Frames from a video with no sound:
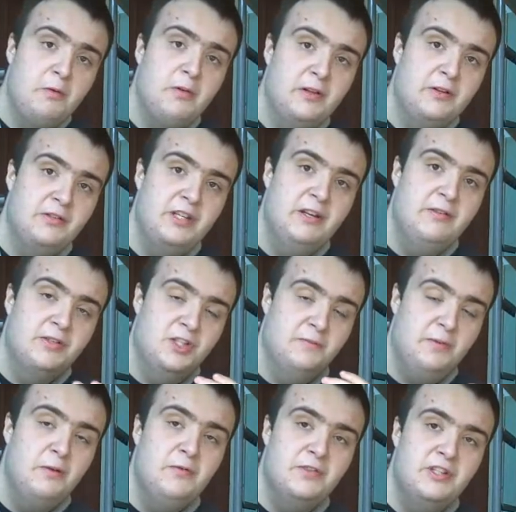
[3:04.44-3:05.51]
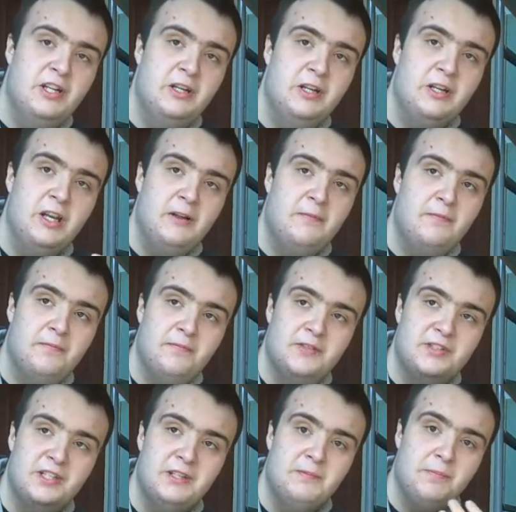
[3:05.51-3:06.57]
I both like those heroes, and I both said I'd love
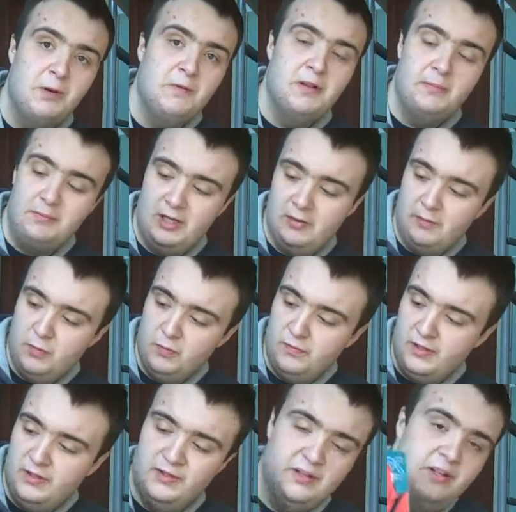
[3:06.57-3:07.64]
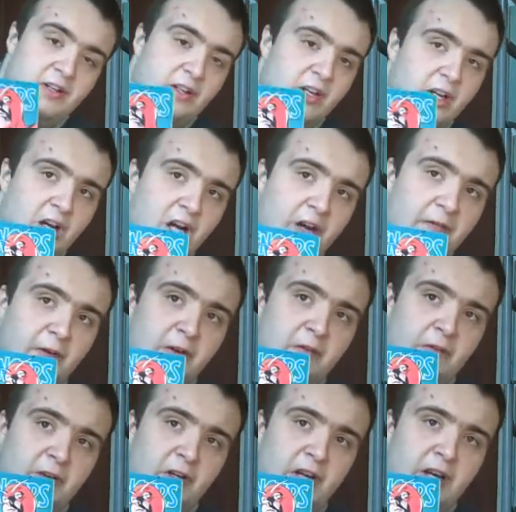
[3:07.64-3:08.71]
to see both of them get a movie, I
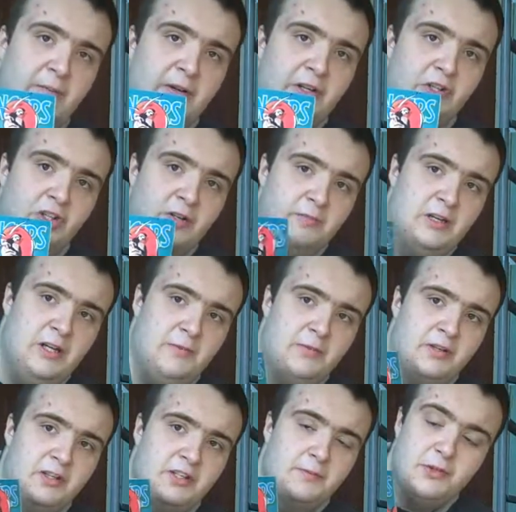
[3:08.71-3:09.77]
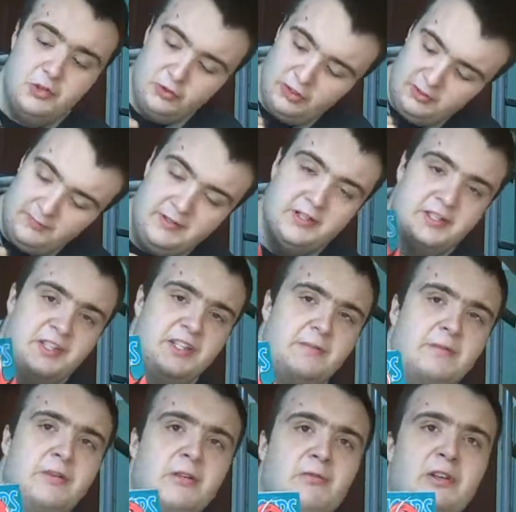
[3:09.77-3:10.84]
voted for Ant-Man Giant Man because I'm enjoying him in this. He
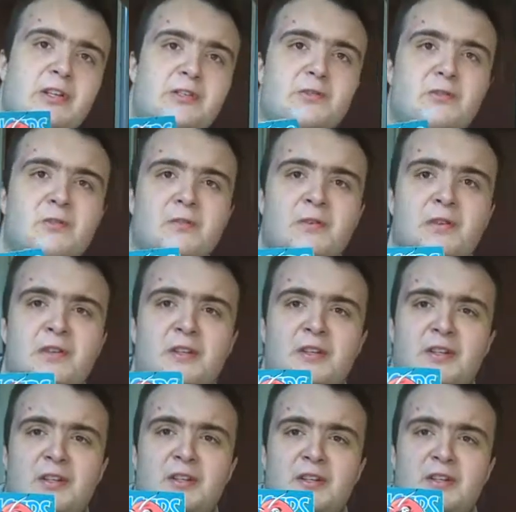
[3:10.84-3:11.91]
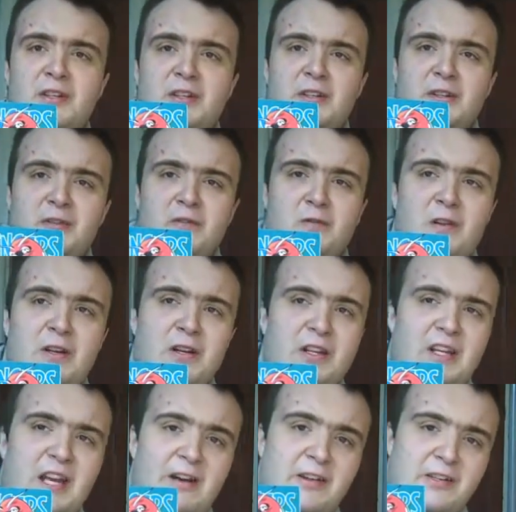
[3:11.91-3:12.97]
seems like a really sort of
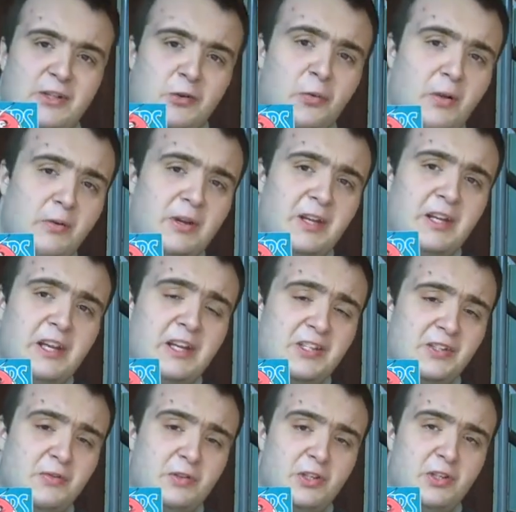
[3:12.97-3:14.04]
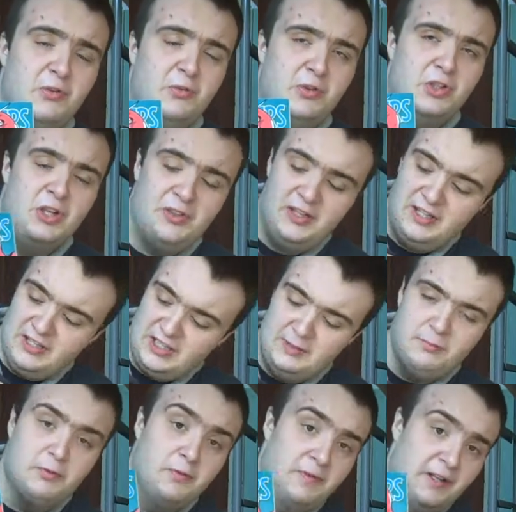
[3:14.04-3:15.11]
friendly character, and although he can get so huge, I think he's
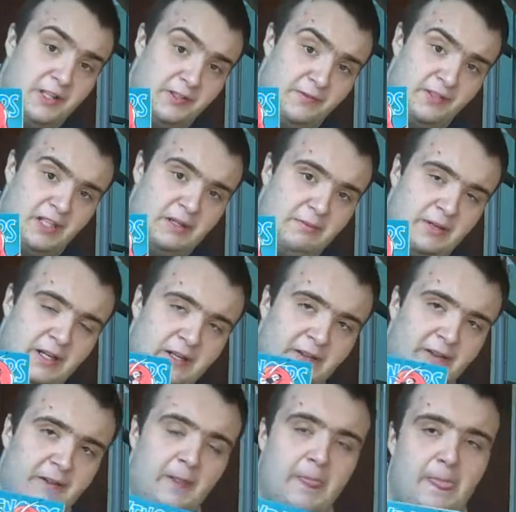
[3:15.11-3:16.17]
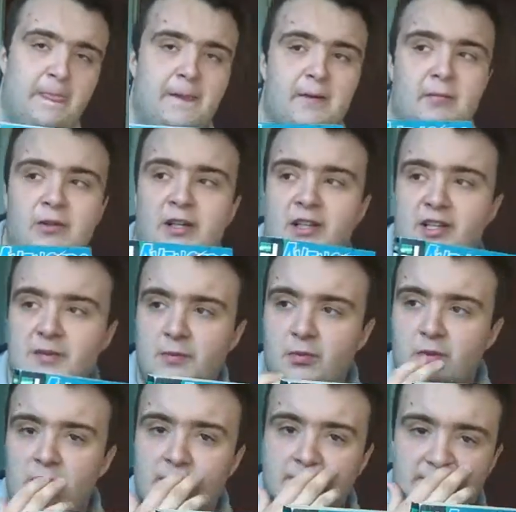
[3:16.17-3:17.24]
actually more effective as Ant-Man when he gets
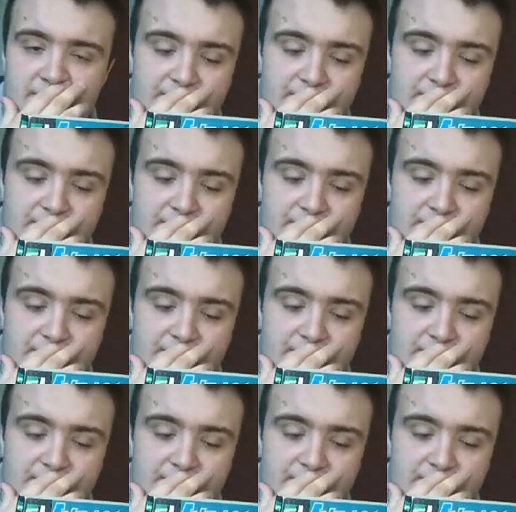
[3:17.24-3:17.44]
smaller.